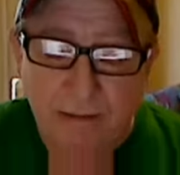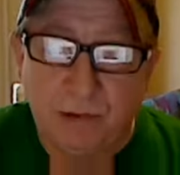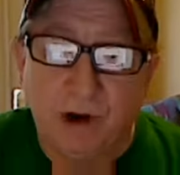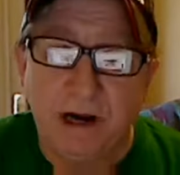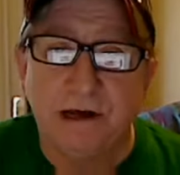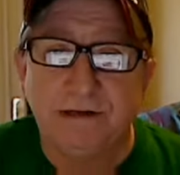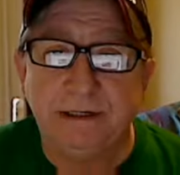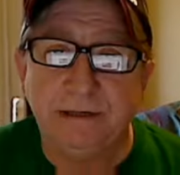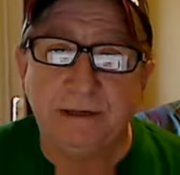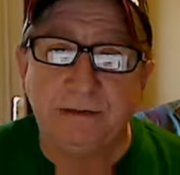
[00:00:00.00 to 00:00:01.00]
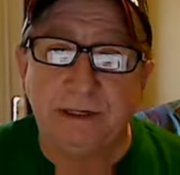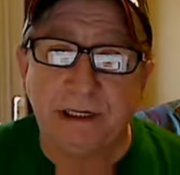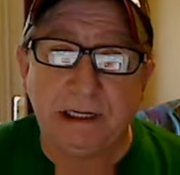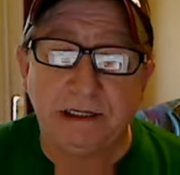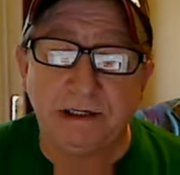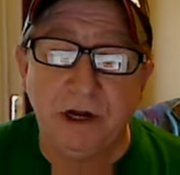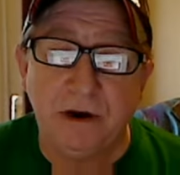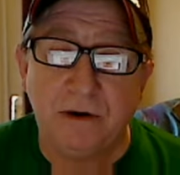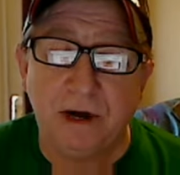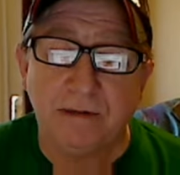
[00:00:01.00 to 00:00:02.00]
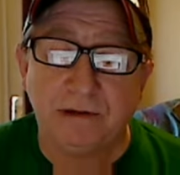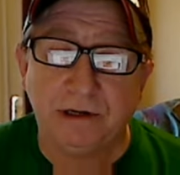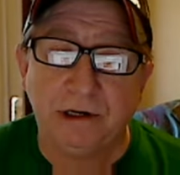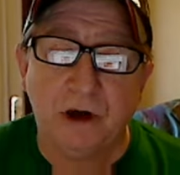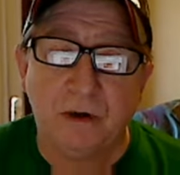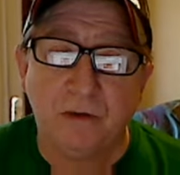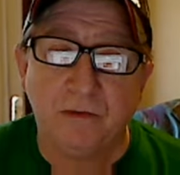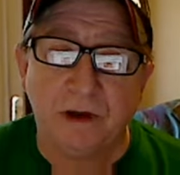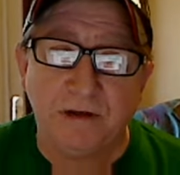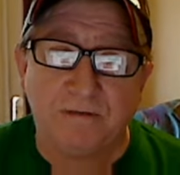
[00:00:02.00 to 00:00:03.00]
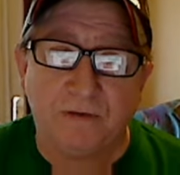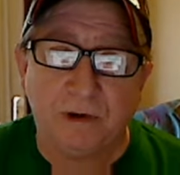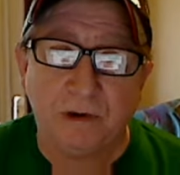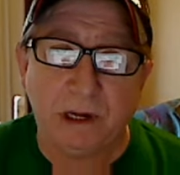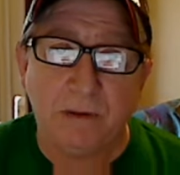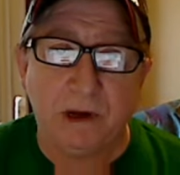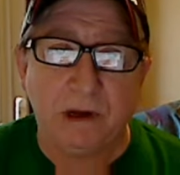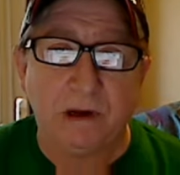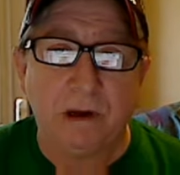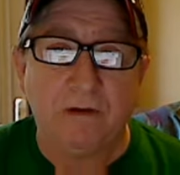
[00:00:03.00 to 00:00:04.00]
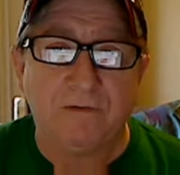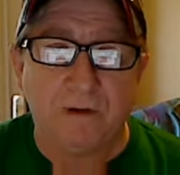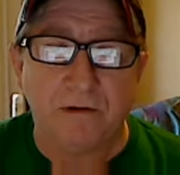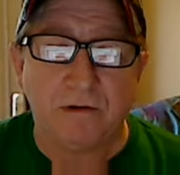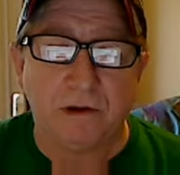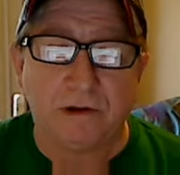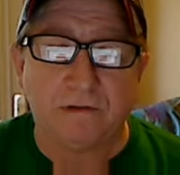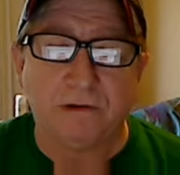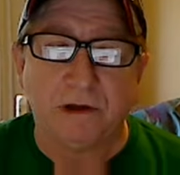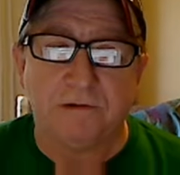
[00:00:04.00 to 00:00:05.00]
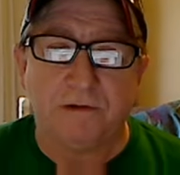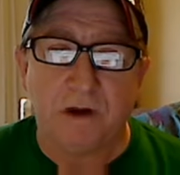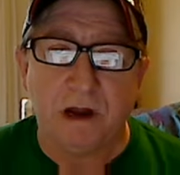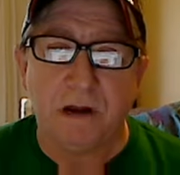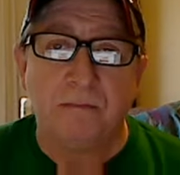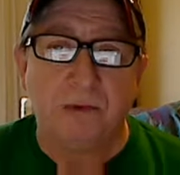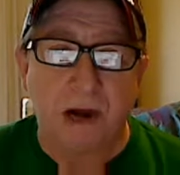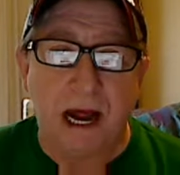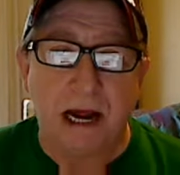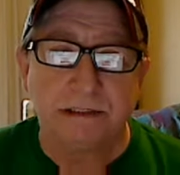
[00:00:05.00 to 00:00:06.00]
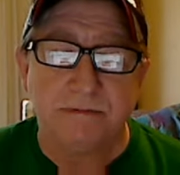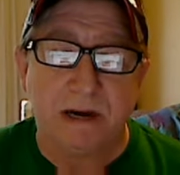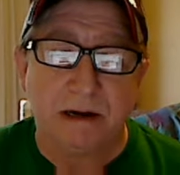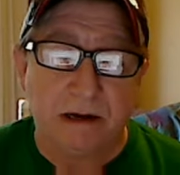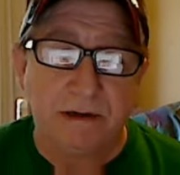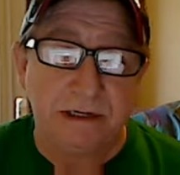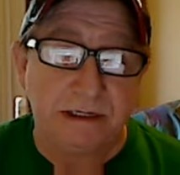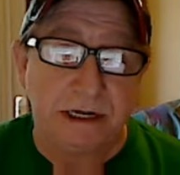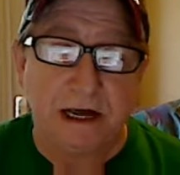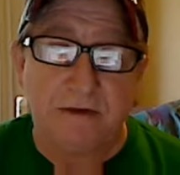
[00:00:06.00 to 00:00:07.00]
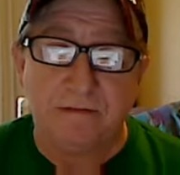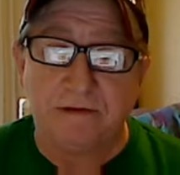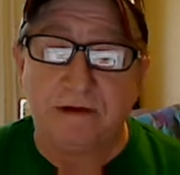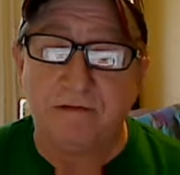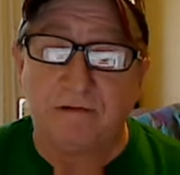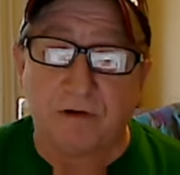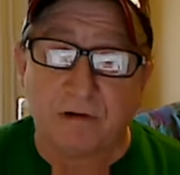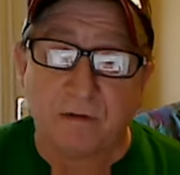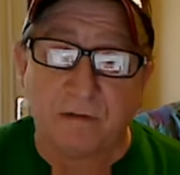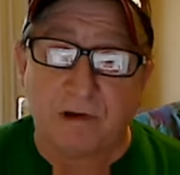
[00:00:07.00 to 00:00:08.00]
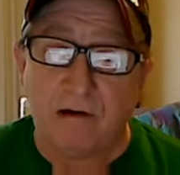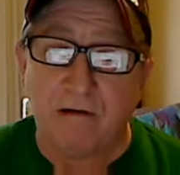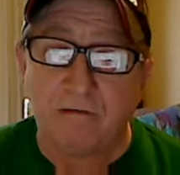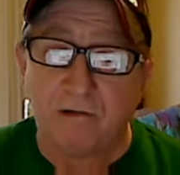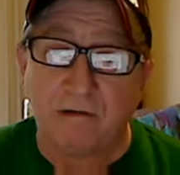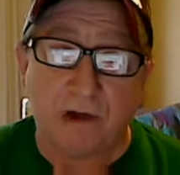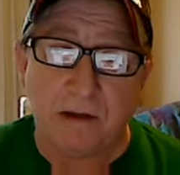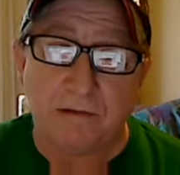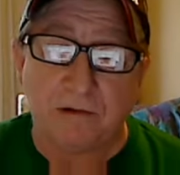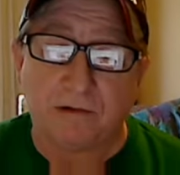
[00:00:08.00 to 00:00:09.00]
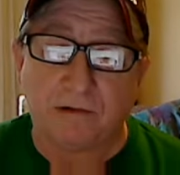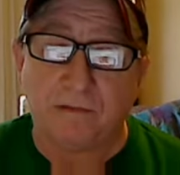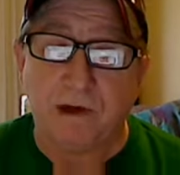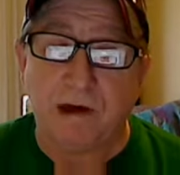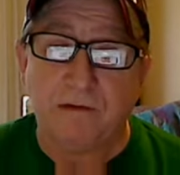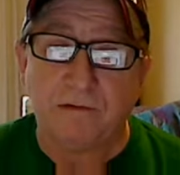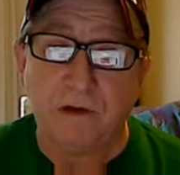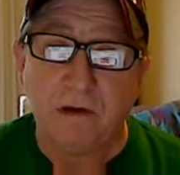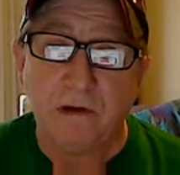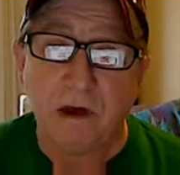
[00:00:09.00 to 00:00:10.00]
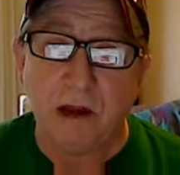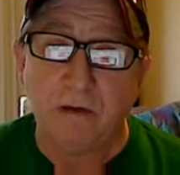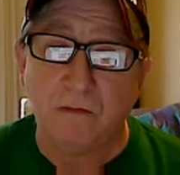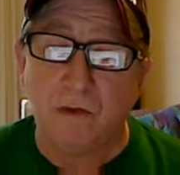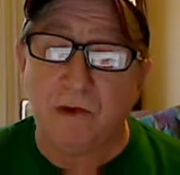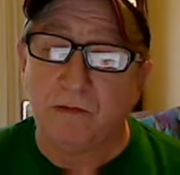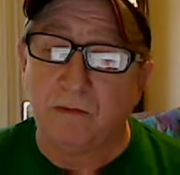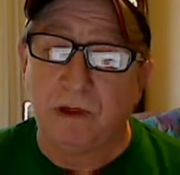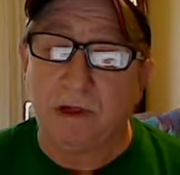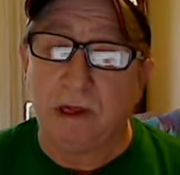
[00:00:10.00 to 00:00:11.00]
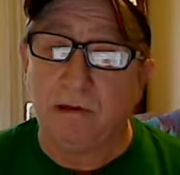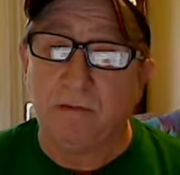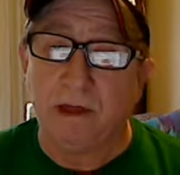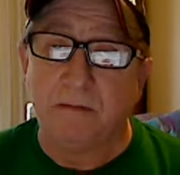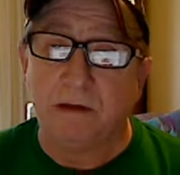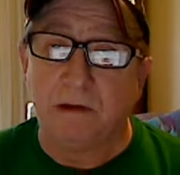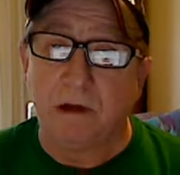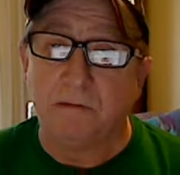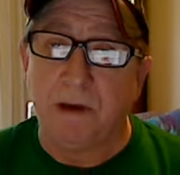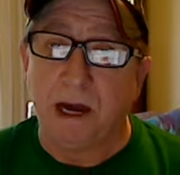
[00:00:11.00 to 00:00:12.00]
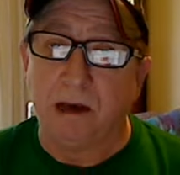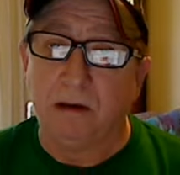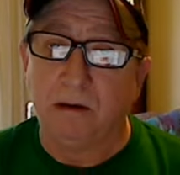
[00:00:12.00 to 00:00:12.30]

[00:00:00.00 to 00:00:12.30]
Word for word: point is, there really is no, absolutely no reason for it. And when a, a father like this gets on and brags about how he's going to have his son circumcised or got him circumcised, and with, with, and with him it's cosmetic,